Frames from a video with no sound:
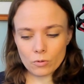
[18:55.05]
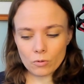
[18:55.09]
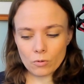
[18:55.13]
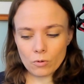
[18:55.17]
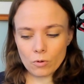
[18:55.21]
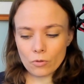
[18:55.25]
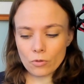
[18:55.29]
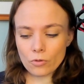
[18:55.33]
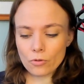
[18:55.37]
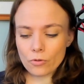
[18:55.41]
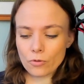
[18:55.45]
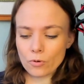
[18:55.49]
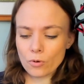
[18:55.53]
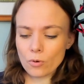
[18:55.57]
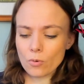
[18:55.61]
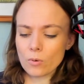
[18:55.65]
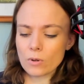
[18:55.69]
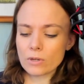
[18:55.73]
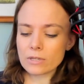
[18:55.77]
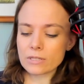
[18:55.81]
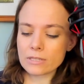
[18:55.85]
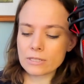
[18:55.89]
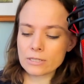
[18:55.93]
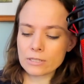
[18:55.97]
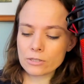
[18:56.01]
Although
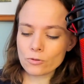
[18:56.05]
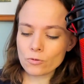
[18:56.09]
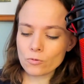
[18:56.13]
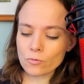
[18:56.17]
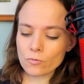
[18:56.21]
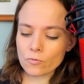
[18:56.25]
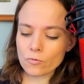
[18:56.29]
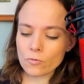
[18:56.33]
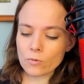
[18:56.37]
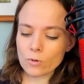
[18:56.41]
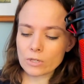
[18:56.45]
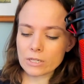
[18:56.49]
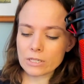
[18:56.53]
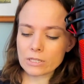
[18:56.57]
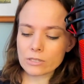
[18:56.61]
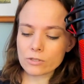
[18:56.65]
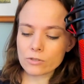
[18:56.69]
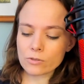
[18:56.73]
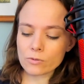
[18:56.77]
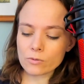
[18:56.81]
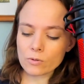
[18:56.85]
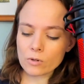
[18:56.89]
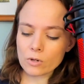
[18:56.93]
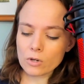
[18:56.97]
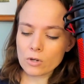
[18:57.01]
I see you wanting
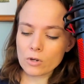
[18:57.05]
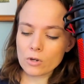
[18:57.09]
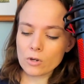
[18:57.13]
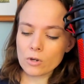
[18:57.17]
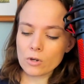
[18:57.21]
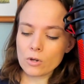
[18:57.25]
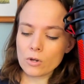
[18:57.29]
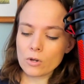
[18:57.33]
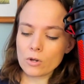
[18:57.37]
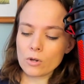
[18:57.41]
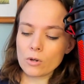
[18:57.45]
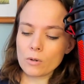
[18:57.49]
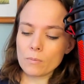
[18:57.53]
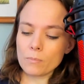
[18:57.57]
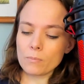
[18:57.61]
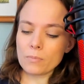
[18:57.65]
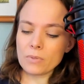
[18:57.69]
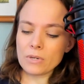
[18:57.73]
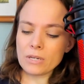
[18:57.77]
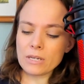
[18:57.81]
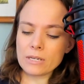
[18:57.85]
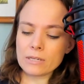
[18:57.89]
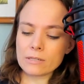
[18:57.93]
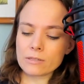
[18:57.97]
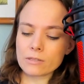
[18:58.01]
to
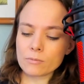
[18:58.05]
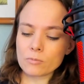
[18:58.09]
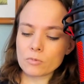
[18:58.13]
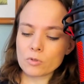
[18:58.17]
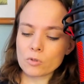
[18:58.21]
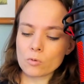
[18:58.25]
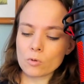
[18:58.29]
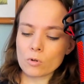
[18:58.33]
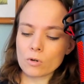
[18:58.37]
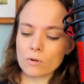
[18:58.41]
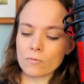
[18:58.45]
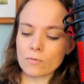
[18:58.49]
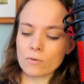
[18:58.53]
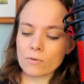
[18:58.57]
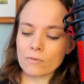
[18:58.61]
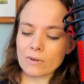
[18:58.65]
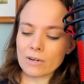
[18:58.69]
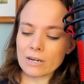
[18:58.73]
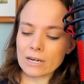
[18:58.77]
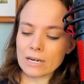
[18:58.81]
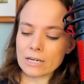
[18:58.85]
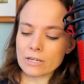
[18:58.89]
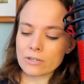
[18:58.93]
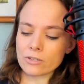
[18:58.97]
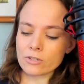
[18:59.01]
be in some sort of a
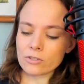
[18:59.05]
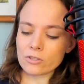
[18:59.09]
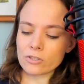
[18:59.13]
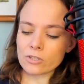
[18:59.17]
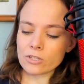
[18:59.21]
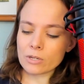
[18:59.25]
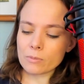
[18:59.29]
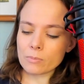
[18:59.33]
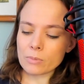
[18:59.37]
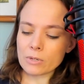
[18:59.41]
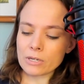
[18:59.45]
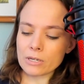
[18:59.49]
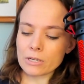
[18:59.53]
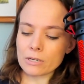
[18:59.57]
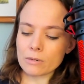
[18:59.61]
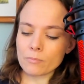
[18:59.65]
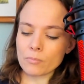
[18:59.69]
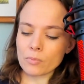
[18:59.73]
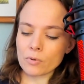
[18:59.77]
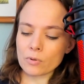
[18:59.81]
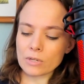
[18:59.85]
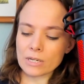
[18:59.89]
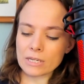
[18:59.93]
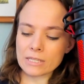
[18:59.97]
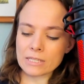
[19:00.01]
relationship here,
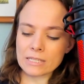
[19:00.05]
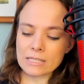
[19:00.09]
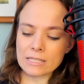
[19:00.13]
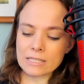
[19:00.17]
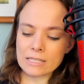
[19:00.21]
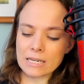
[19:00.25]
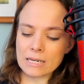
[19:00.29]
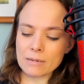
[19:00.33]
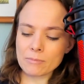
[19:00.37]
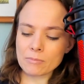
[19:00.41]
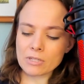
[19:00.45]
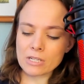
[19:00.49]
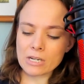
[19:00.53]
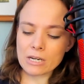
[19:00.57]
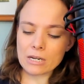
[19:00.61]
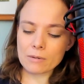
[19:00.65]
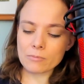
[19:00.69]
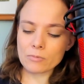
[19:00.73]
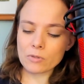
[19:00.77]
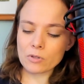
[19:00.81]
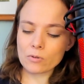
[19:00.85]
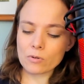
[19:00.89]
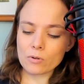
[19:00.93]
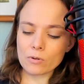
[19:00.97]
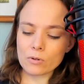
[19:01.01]
but at the same
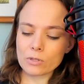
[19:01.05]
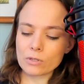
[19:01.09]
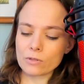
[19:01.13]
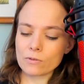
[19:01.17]
time you're going to